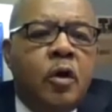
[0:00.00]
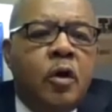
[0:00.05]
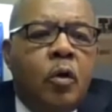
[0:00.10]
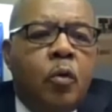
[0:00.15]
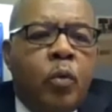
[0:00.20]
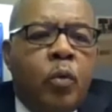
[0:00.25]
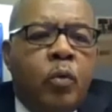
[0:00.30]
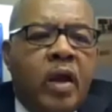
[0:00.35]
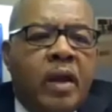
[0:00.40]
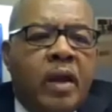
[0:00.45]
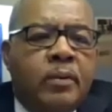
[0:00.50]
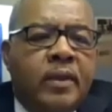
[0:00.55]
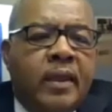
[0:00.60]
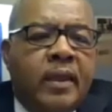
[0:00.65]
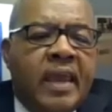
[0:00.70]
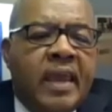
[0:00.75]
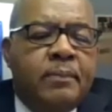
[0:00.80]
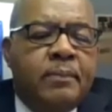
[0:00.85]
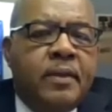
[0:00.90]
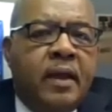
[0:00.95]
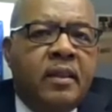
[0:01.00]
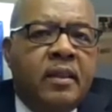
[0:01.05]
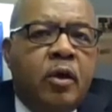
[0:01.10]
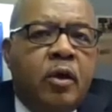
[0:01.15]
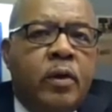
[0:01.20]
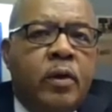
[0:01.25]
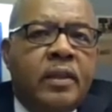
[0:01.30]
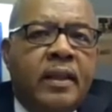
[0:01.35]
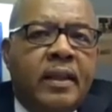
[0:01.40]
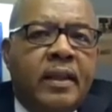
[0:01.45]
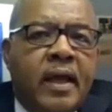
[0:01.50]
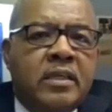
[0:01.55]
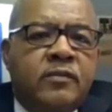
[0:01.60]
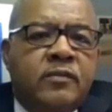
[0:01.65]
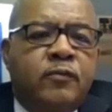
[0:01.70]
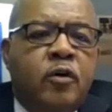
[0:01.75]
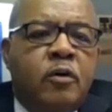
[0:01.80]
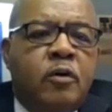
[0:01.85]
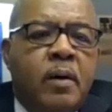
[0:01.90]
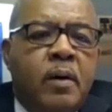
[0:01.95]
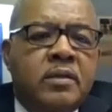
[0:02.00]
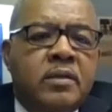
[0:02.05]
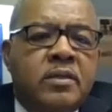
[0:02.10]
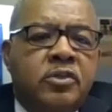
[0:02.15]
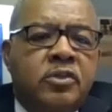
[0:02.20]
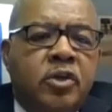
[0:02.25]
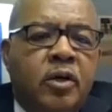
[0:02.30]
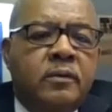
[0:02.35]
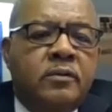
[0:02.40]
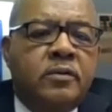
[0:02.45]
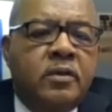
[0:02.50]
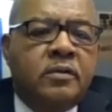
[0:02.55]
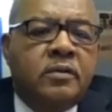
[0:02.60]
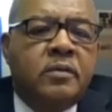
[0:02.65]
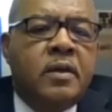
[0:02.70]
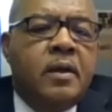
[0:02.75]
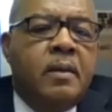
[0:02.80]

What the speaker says: we were able to keep that going the last 4 months in terms of